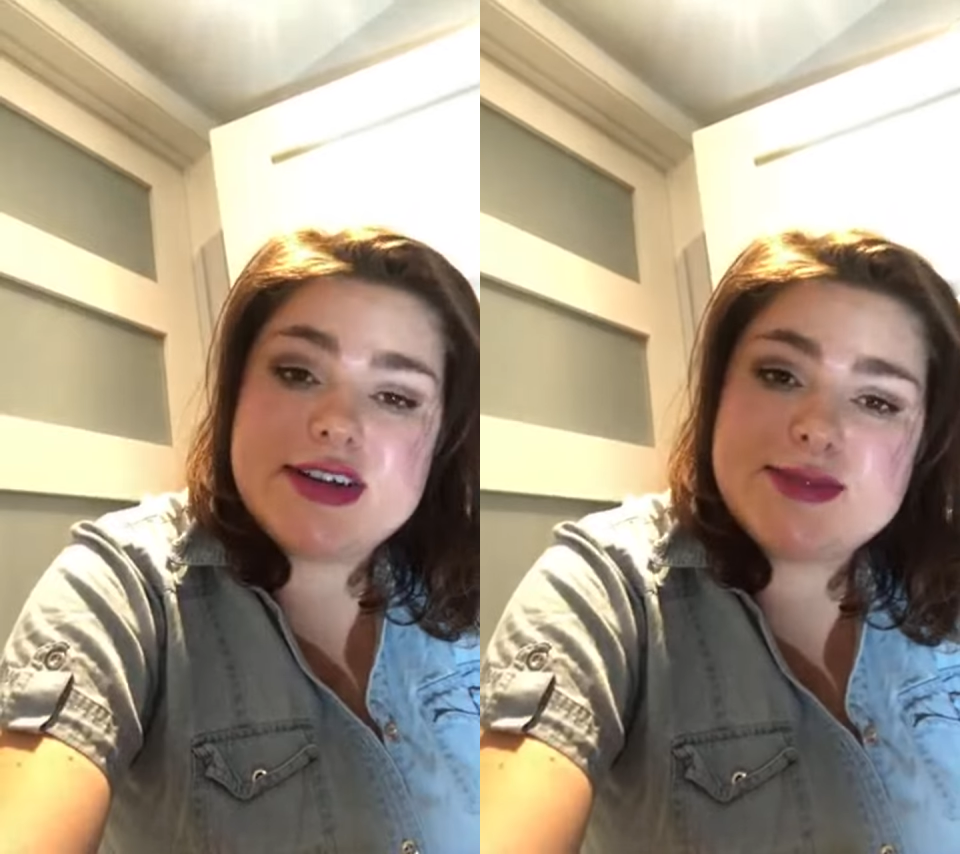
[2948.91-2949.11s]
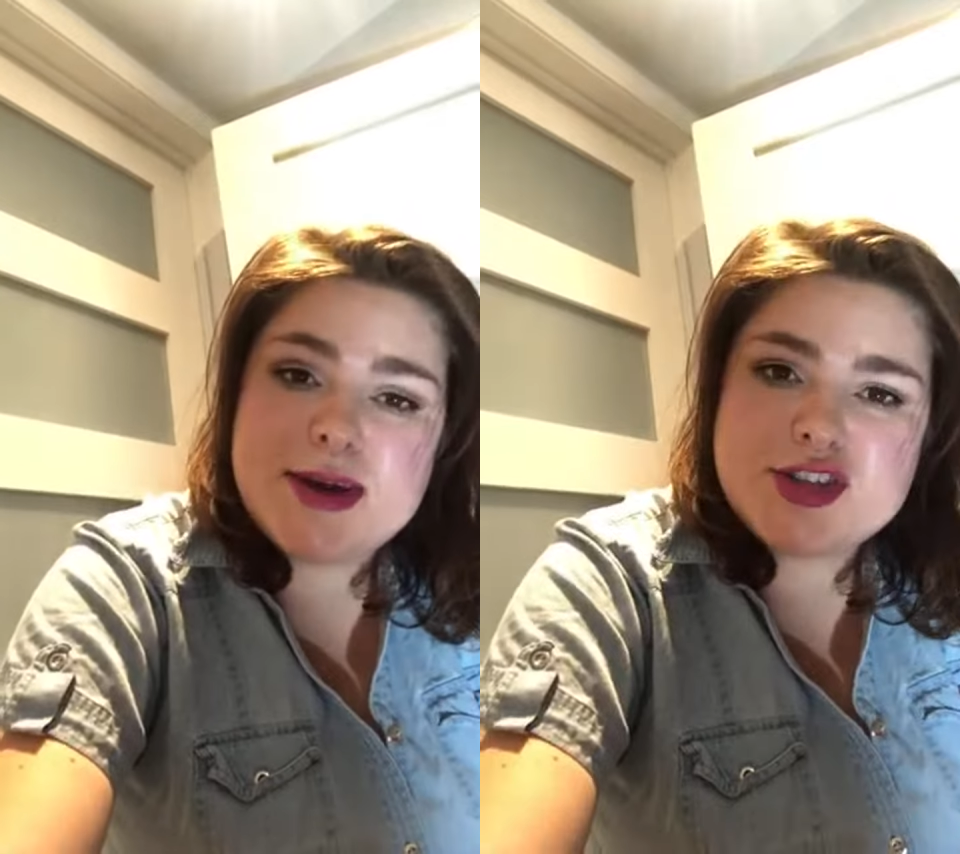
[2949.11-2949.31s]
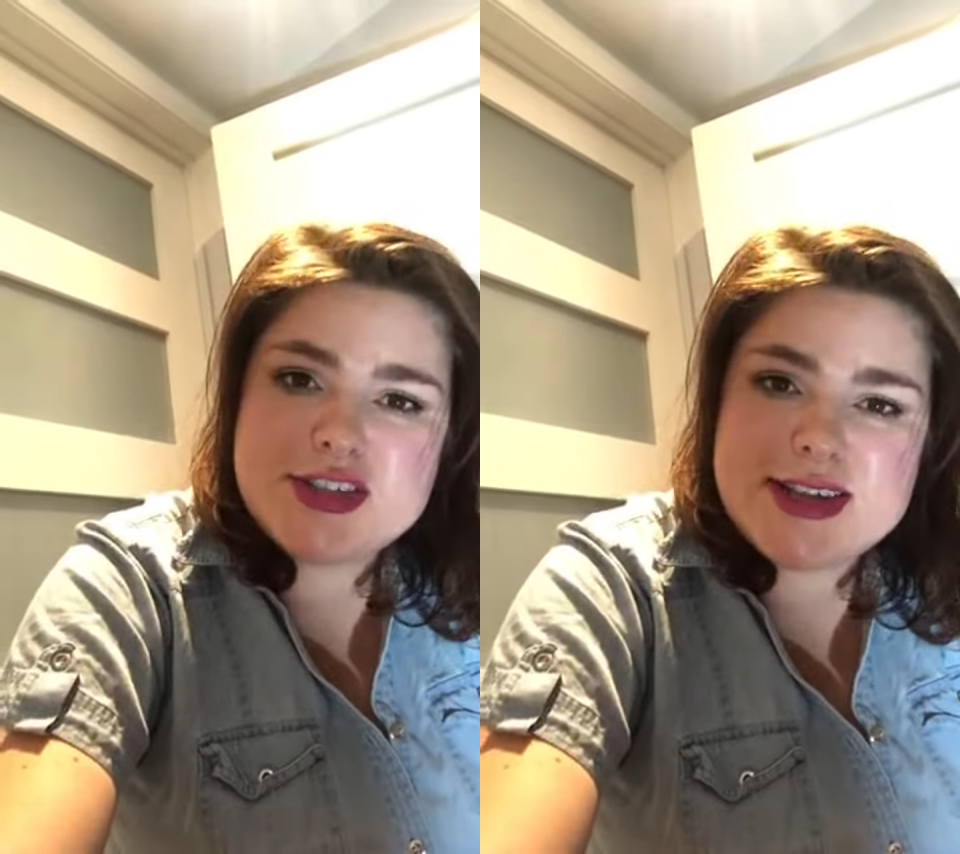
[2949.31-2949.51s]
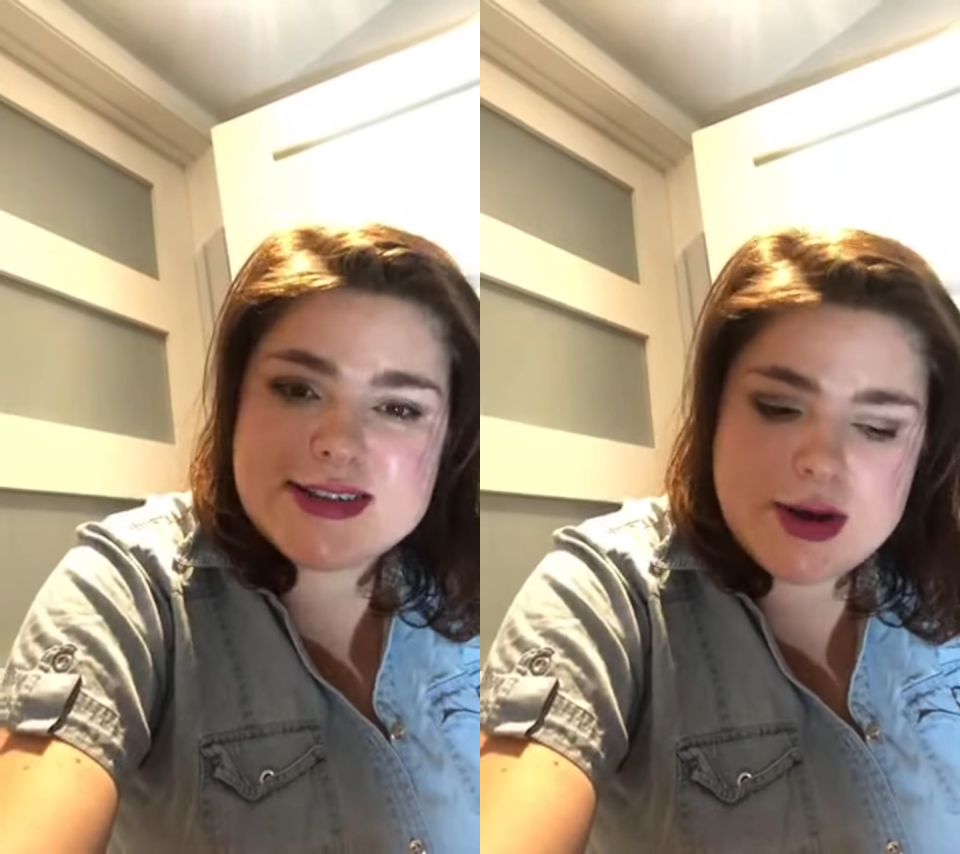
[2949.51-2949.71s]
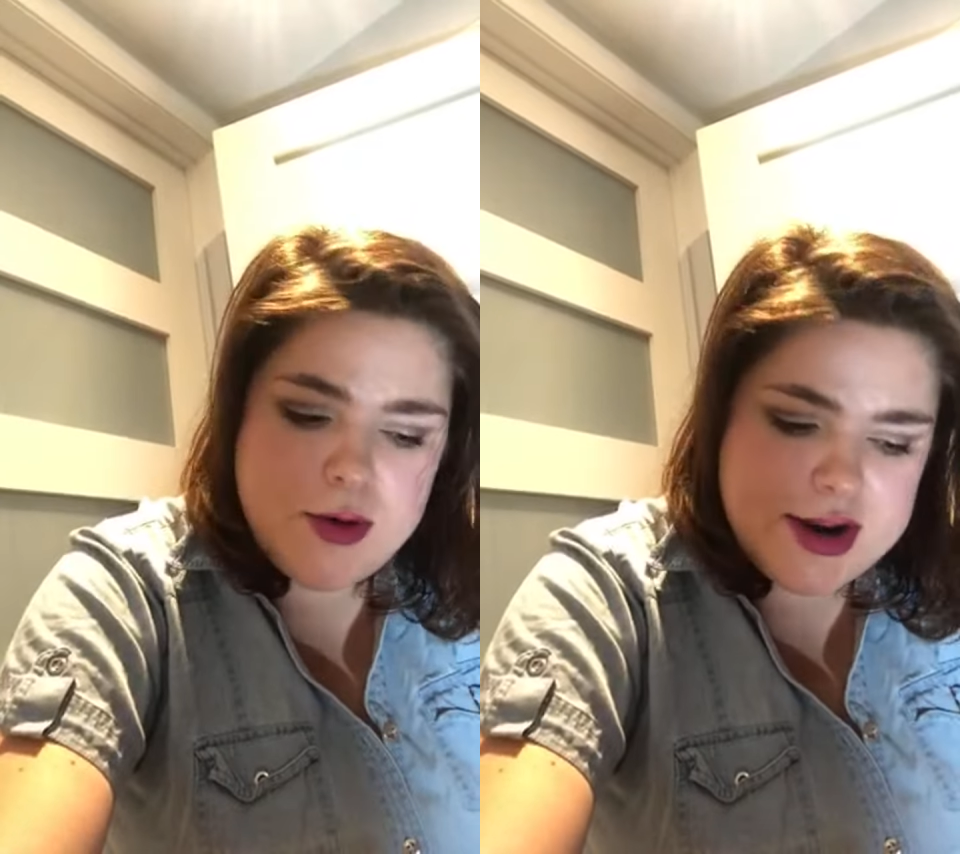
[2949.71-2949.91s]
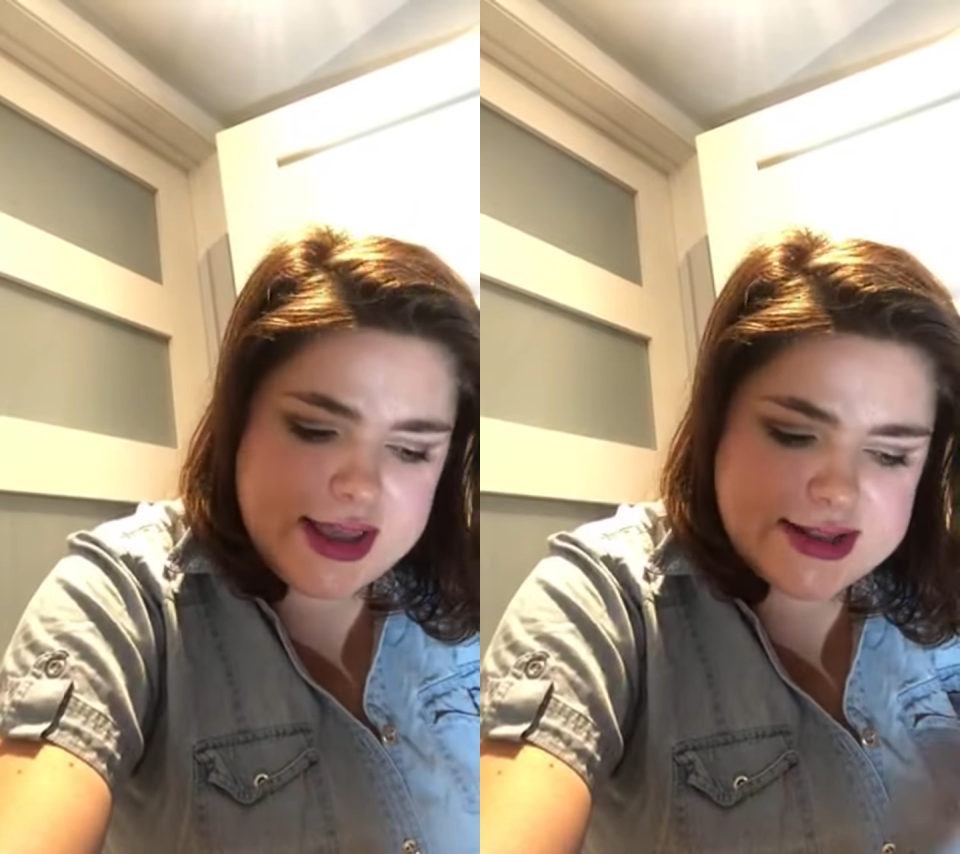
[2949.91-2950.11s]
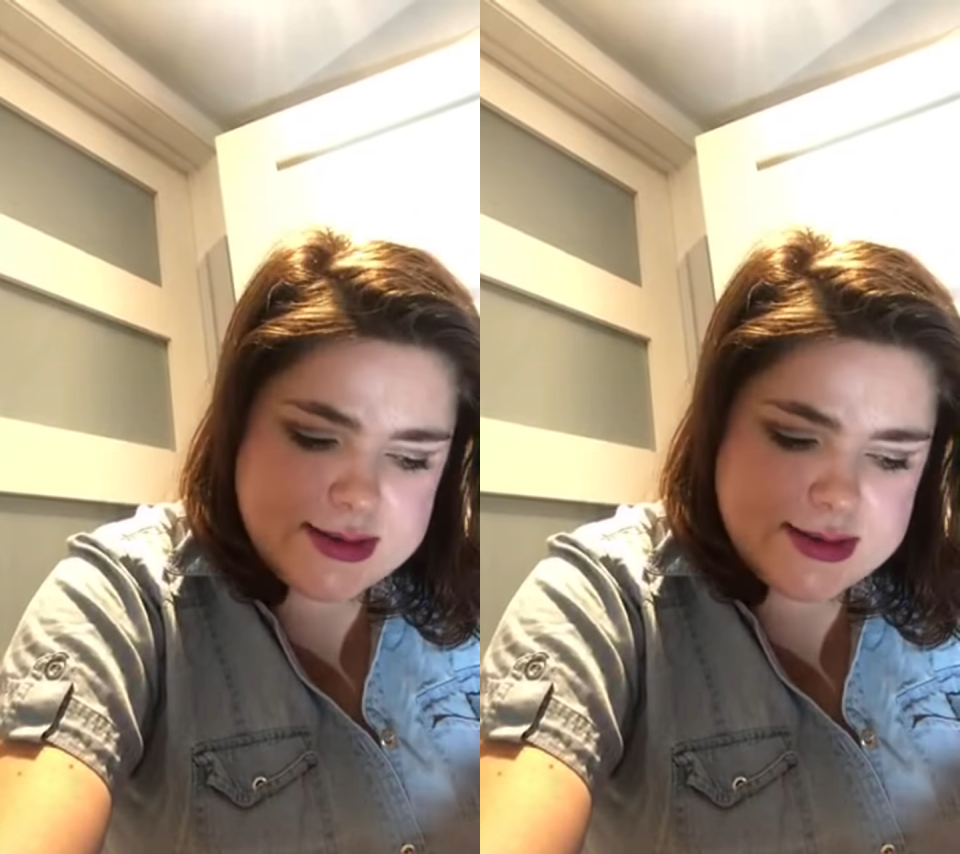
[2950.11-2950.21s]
especially since I want to get